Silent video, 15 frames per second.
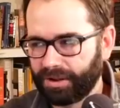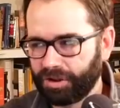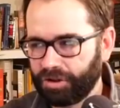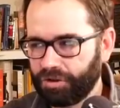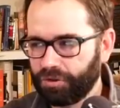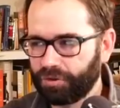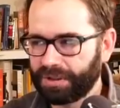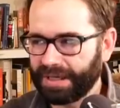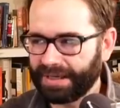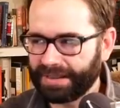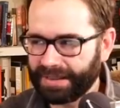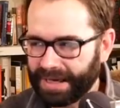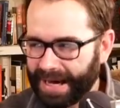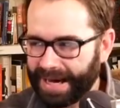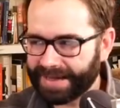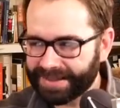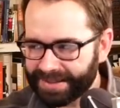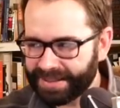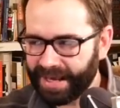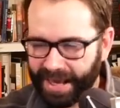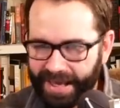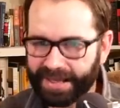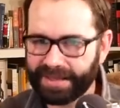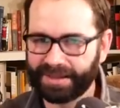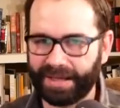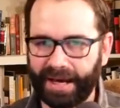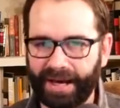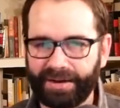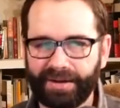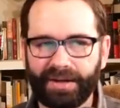You cannot take
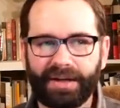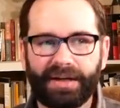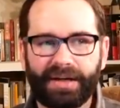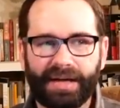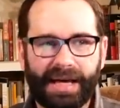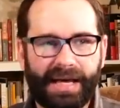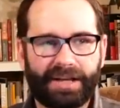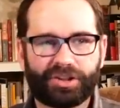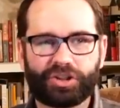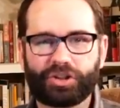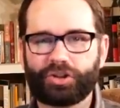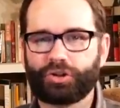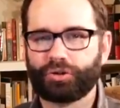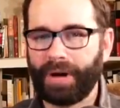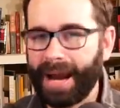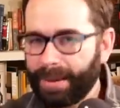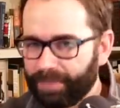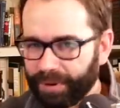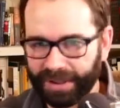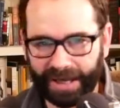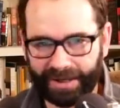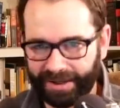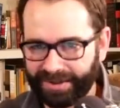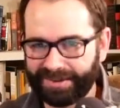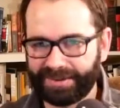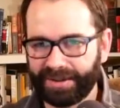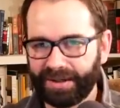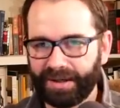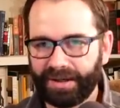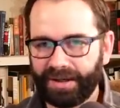that and extrapolate it
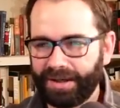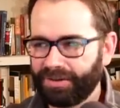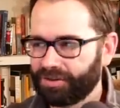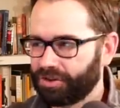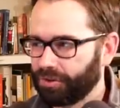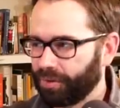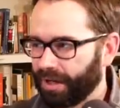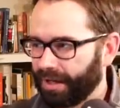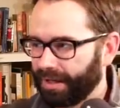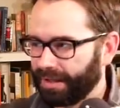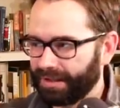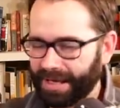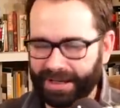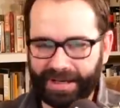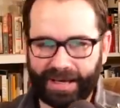into a, and,